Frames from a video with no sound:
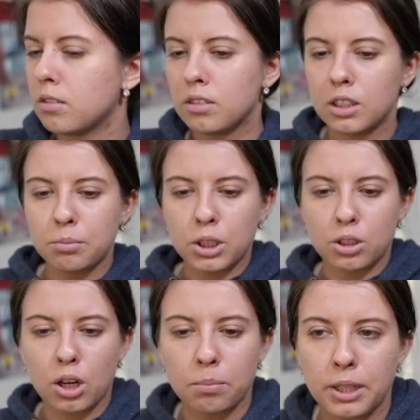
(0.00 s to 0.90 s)
give me the
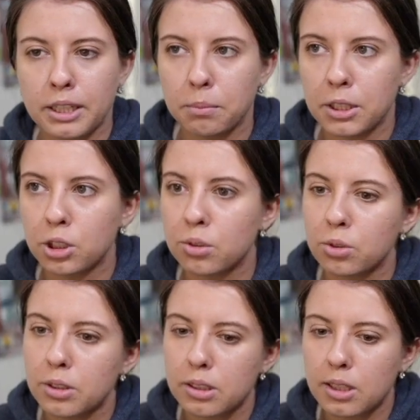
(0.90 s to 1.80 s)
top ranking pages for
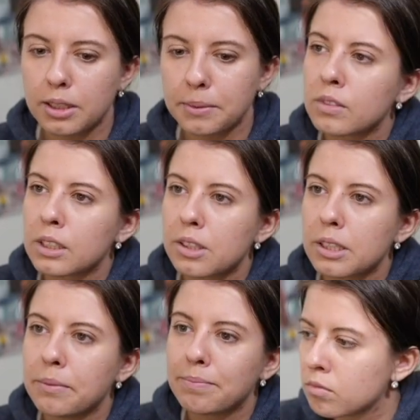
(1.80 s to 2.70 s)
this site. Let's see.